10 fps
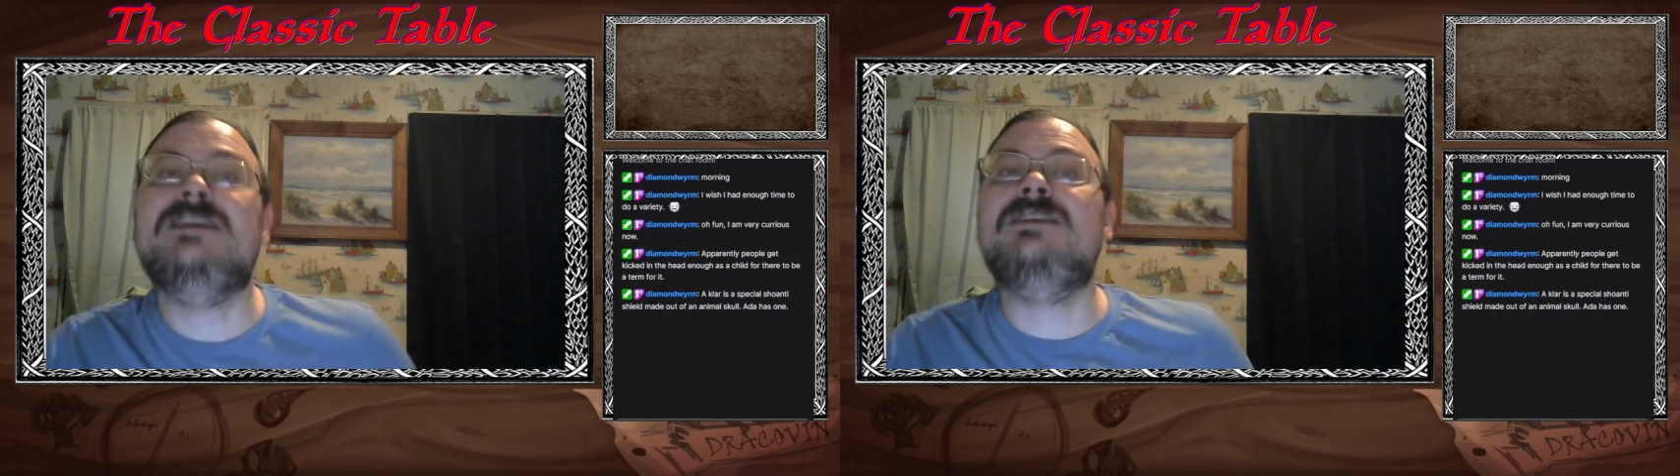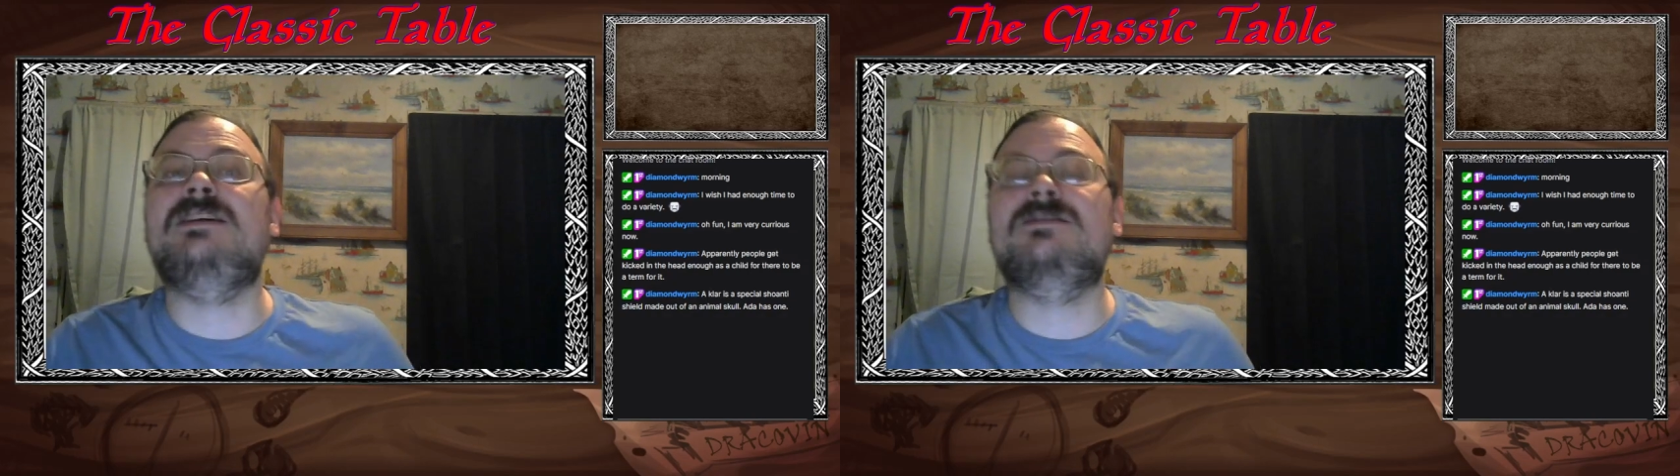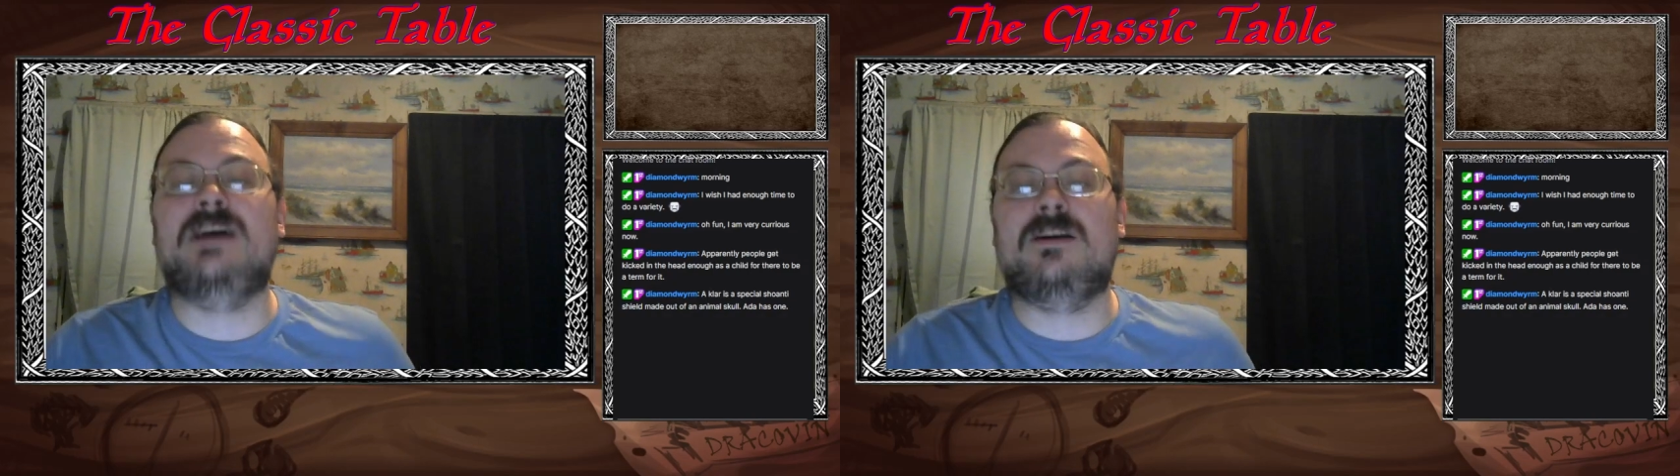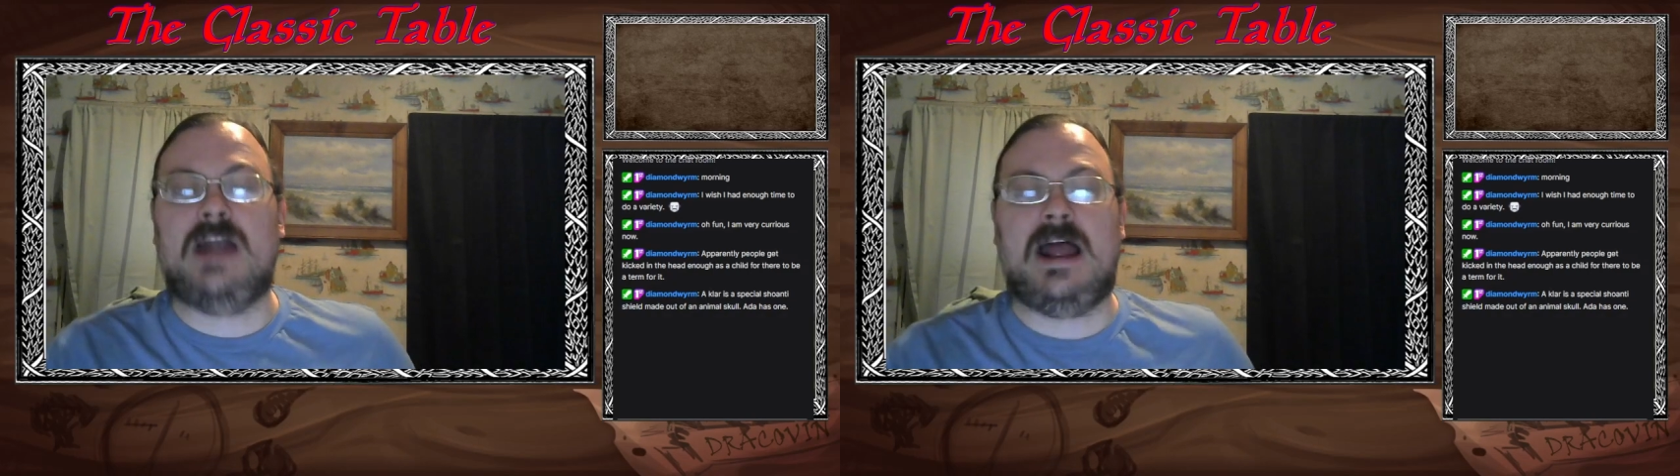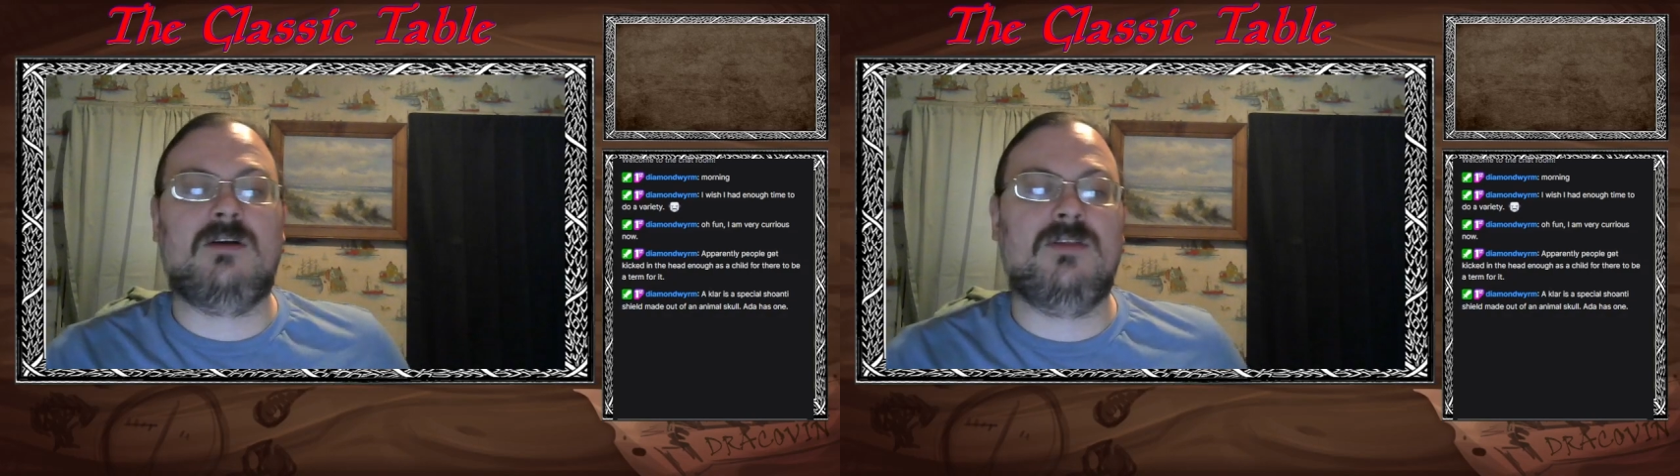deities
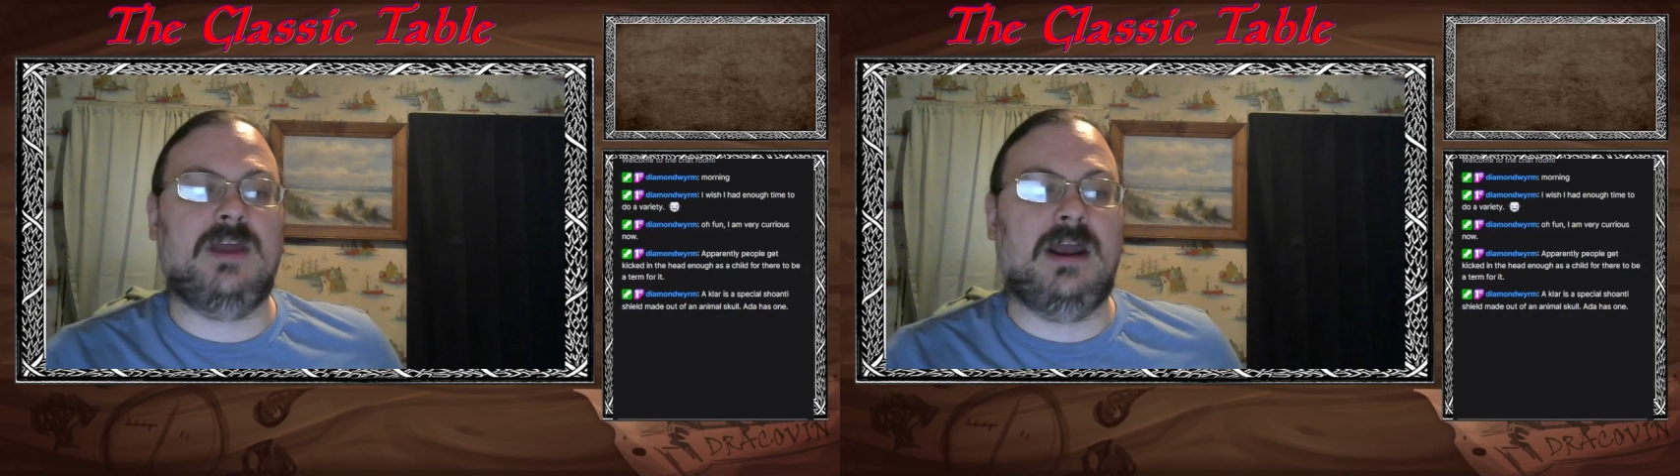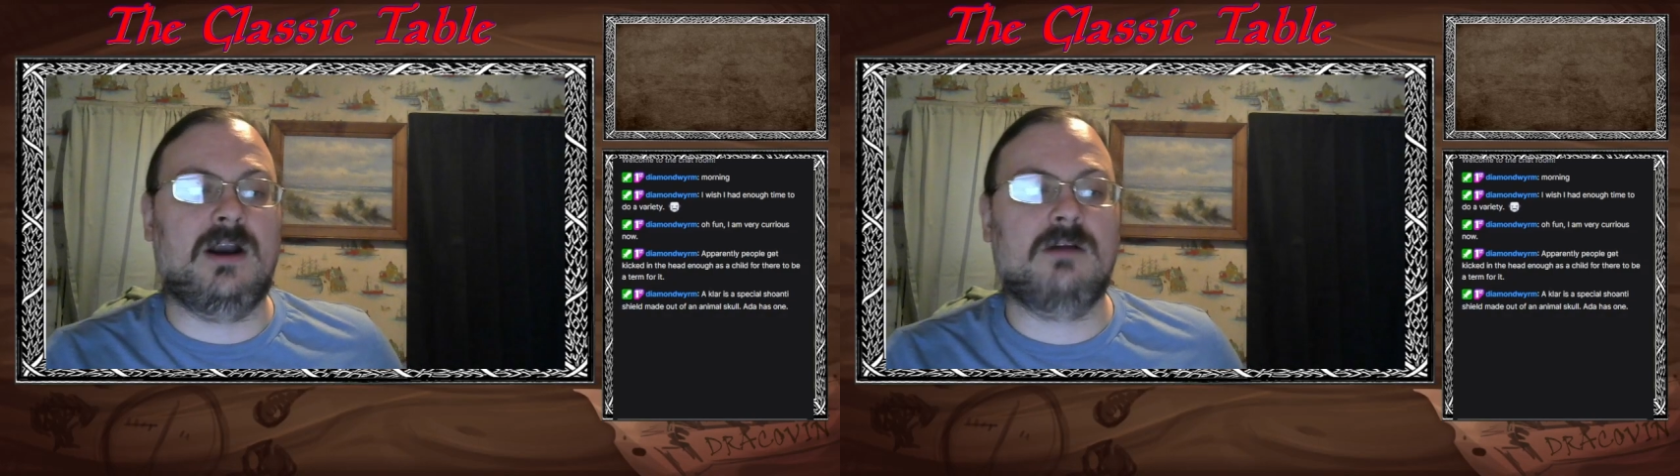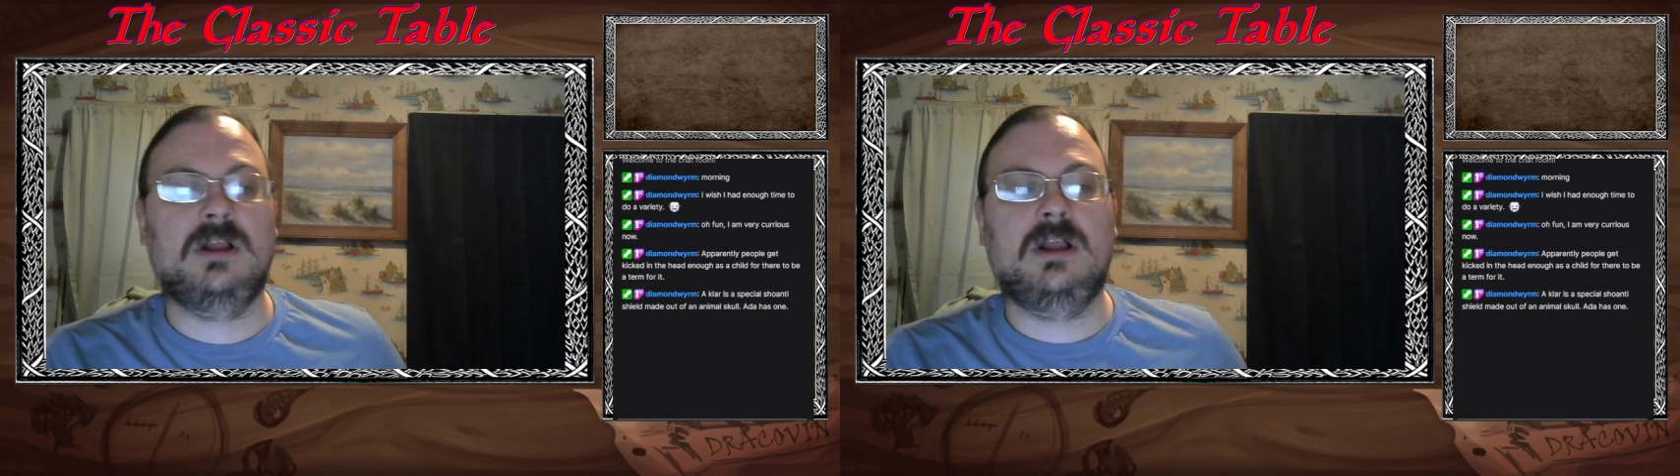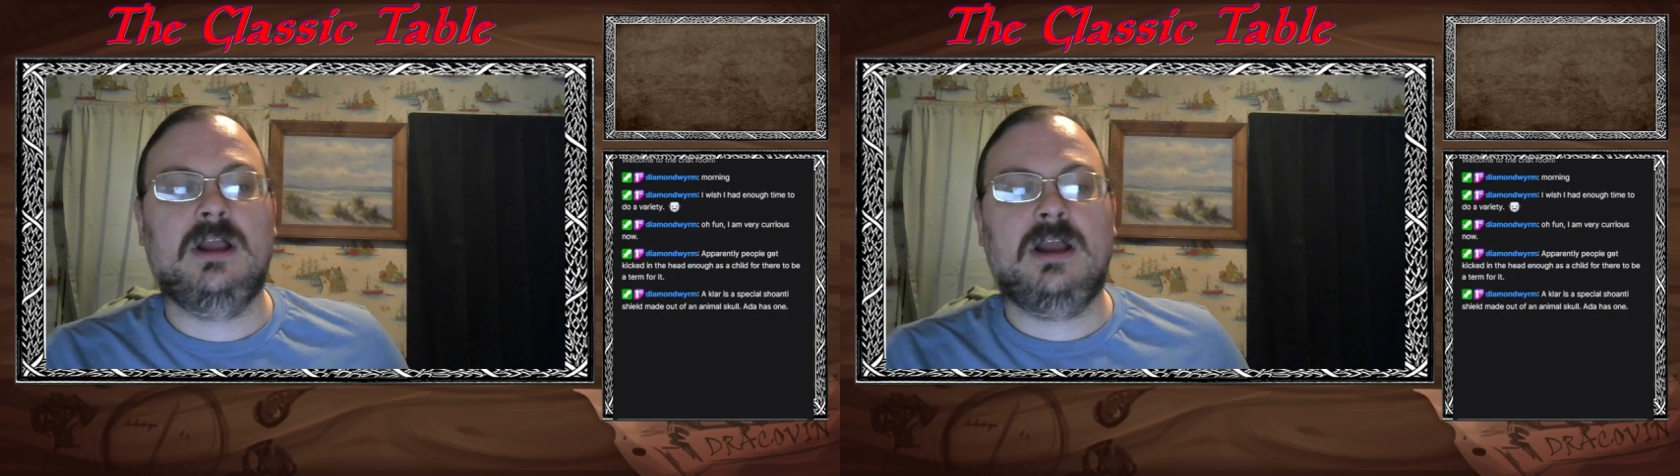that are out there.